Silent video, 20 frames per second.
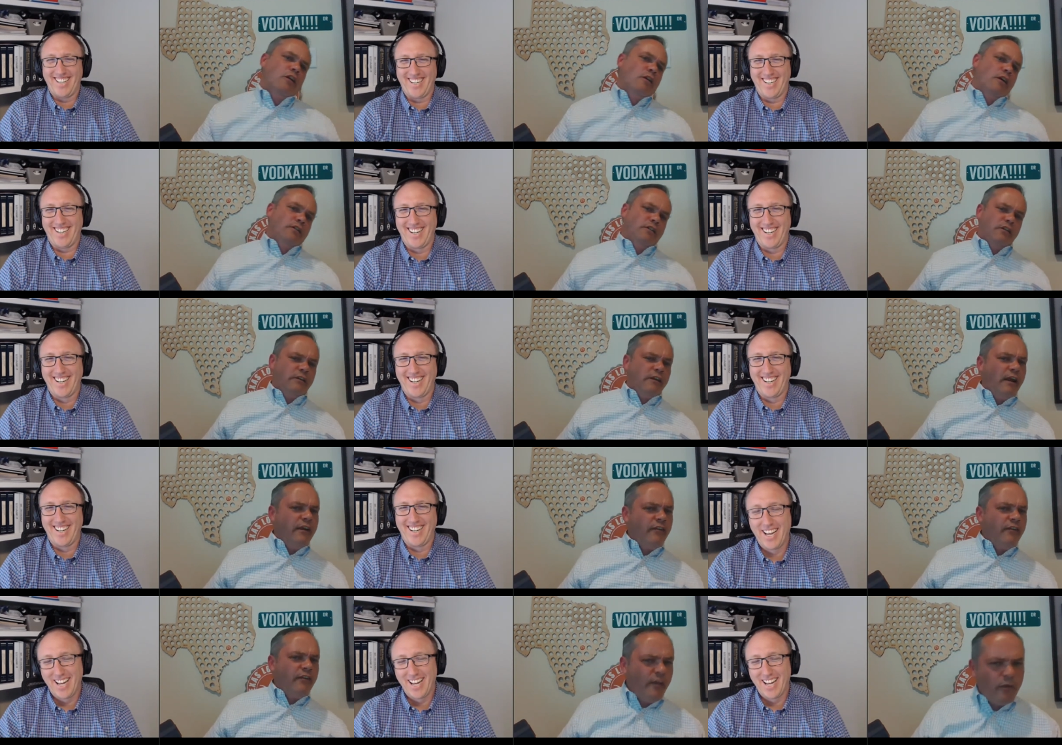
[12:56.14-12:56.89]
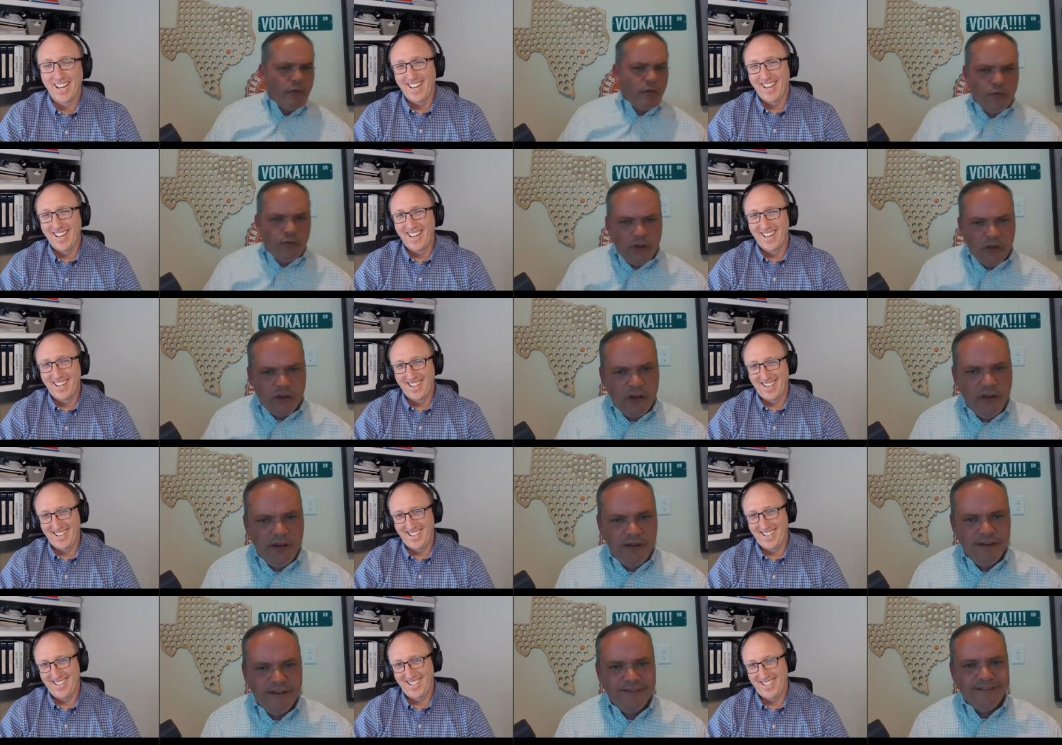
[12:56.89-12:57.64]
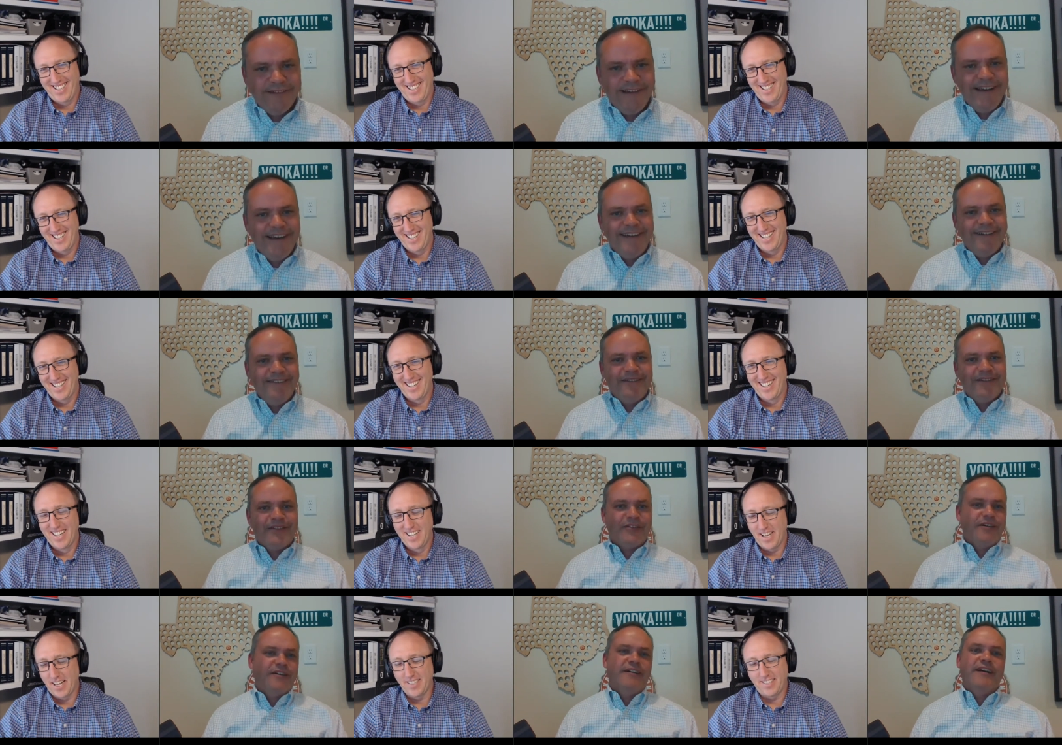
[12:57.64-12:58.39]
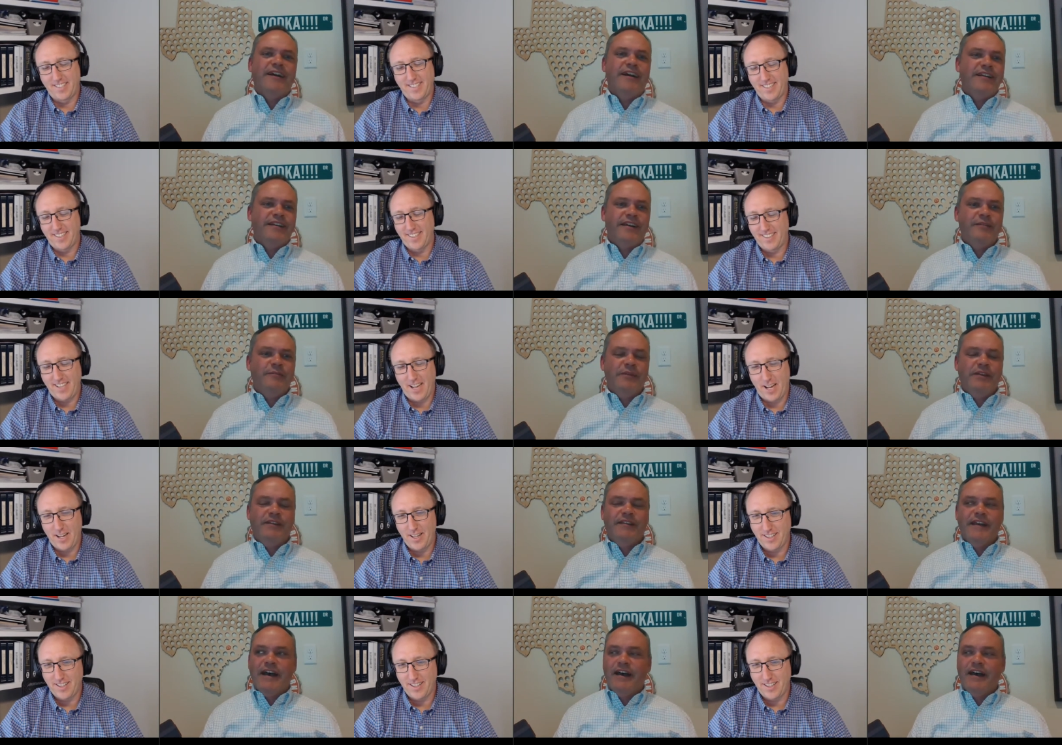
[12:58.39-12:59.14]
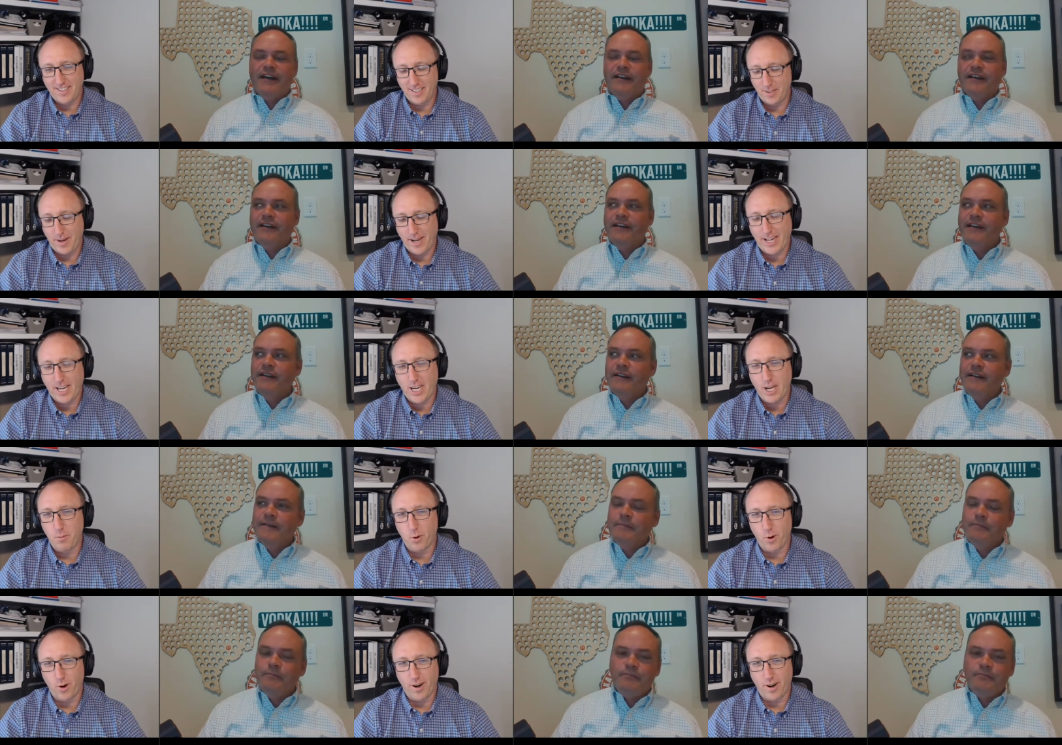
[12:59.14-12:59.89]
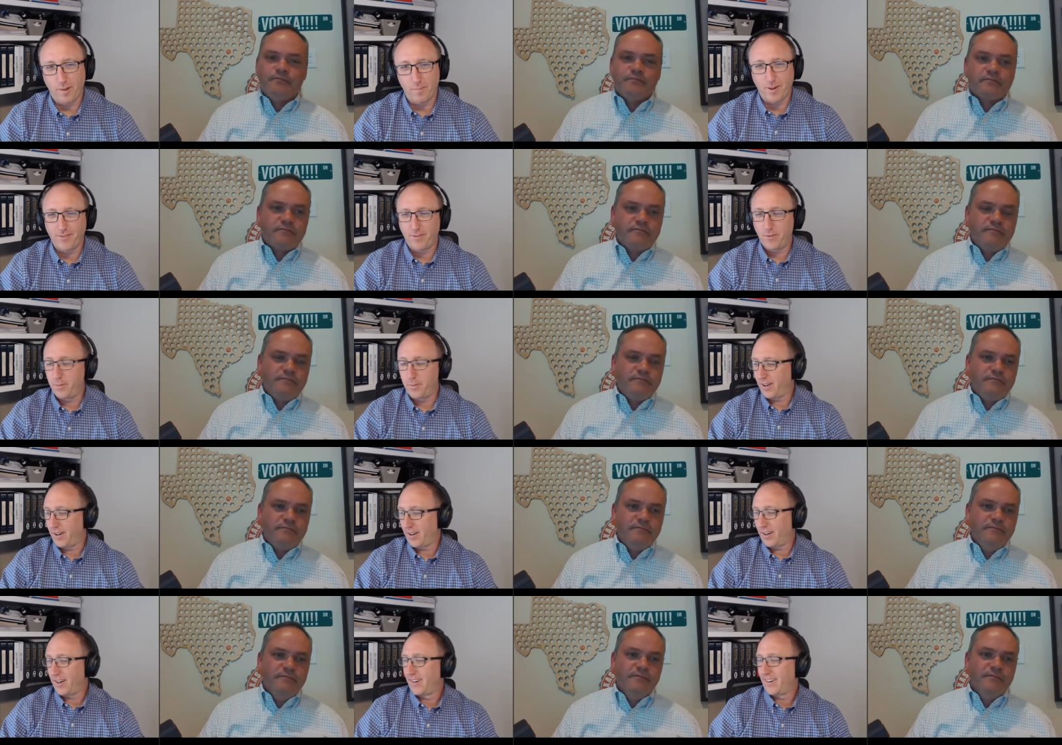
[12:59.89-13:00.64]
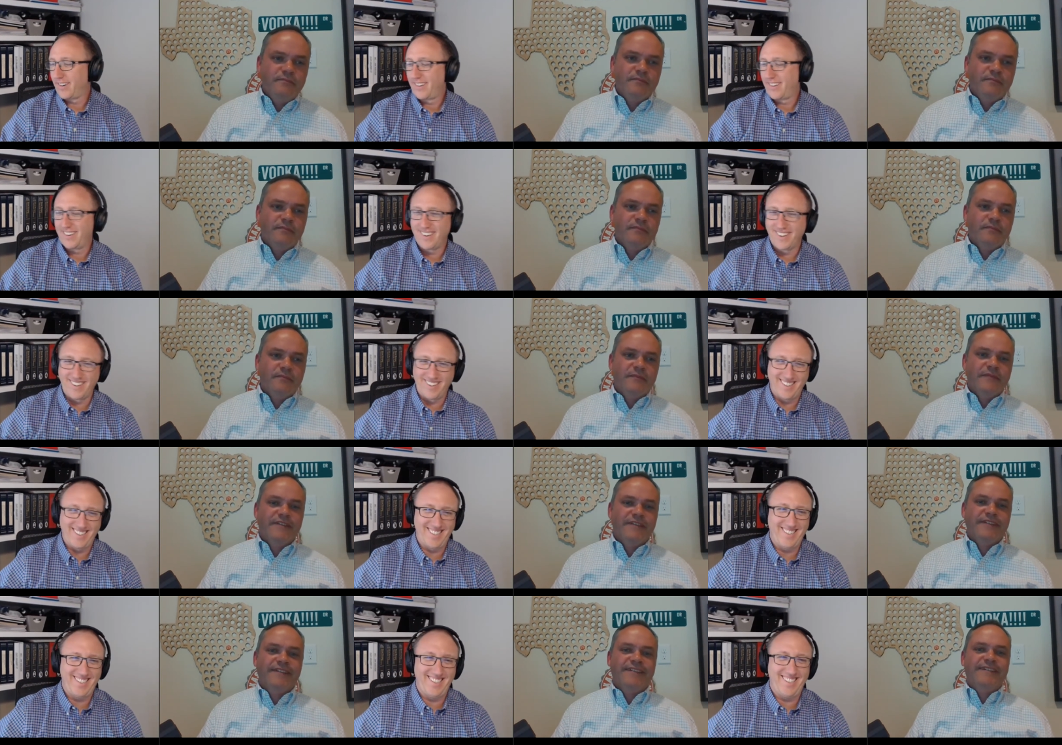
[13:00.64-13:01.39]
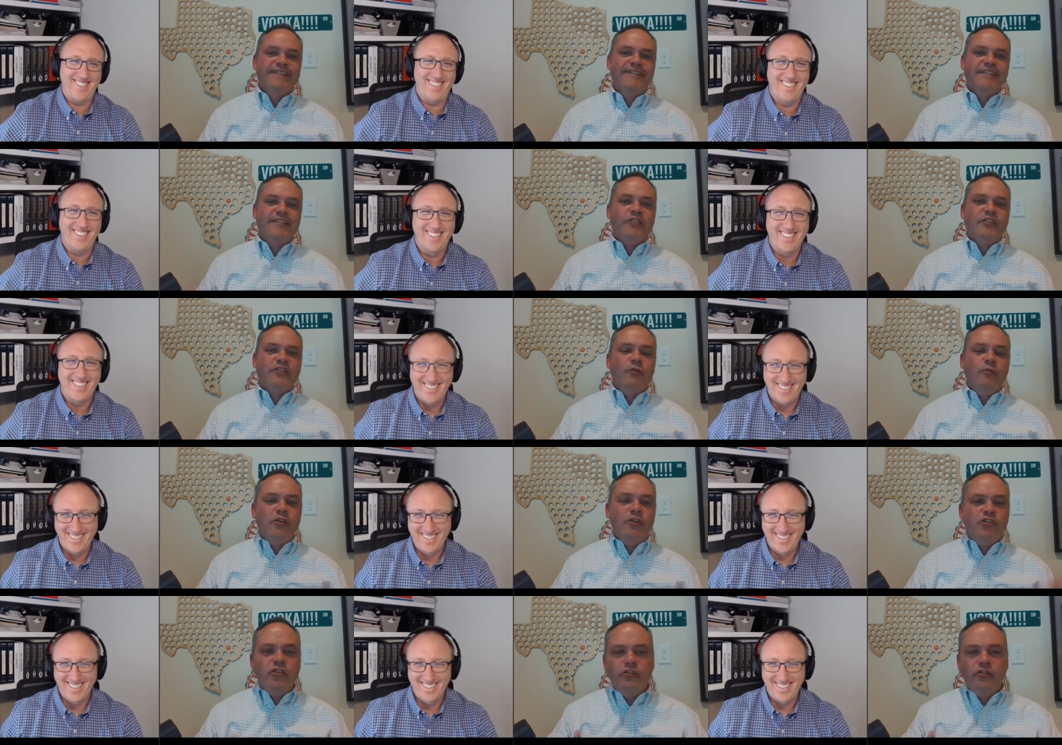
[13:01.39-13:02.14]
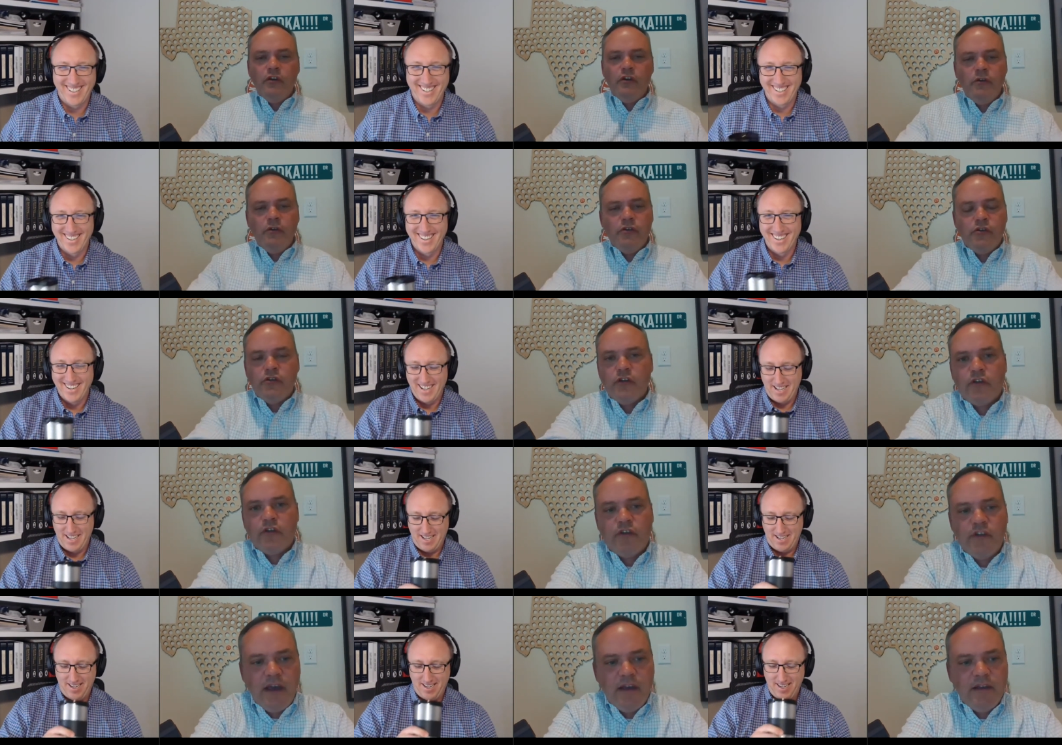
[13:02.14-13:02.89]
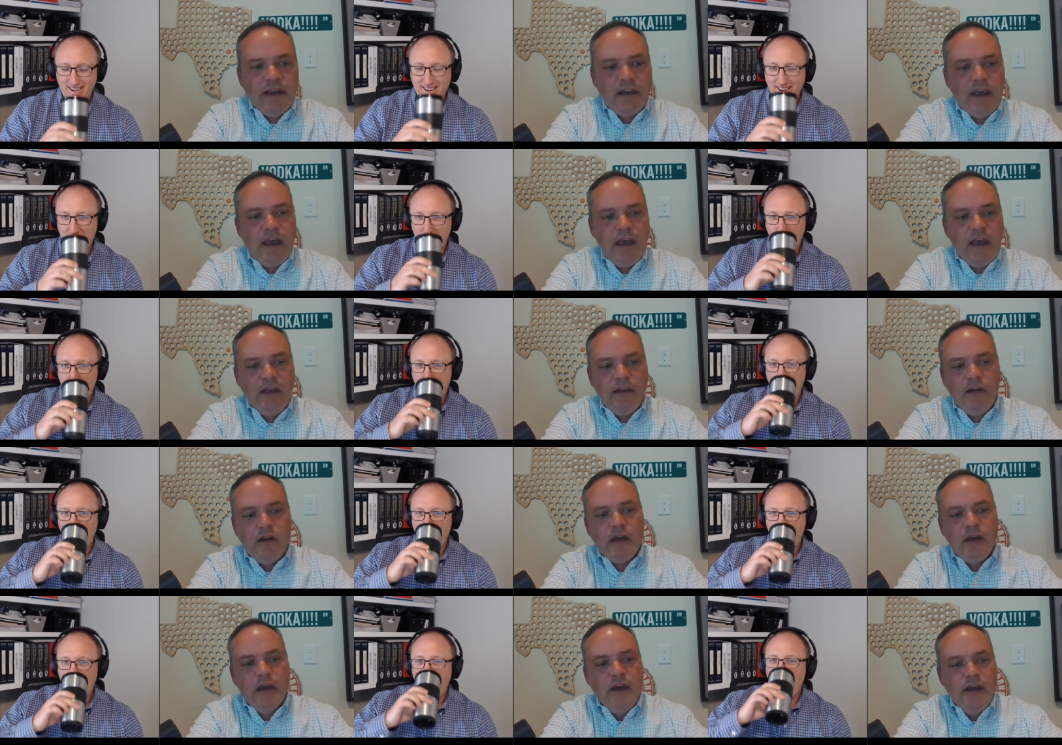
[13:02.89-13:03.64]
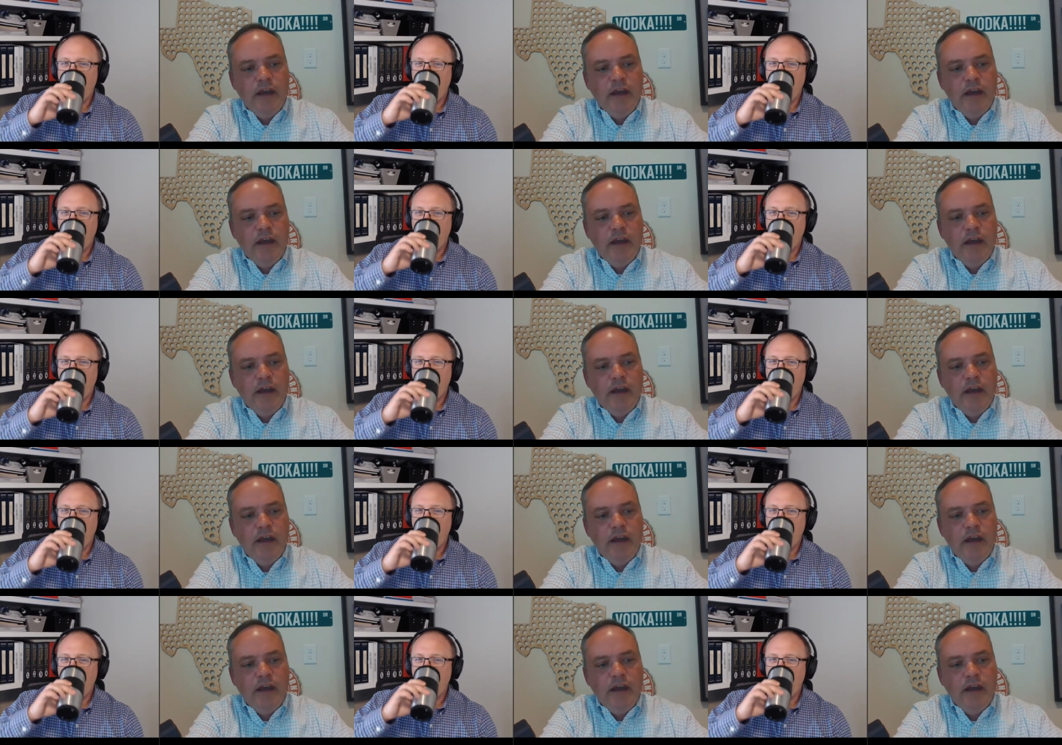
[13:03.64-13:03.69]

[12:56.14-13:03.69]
Speaker 1: did I say proficient? Right? I'm oh, sorry. Oh, I, I not, this is isn't
Speaker 2: my keyboard. I'm not familiar.
Speaker 1: so what you do is you just say like, hey, look,